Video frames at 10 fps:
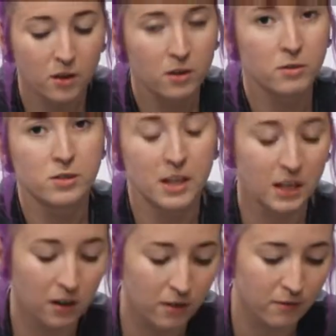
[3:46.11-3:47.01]
who's
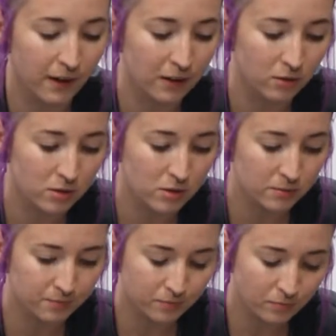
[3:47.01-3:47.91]
taking all the vitals.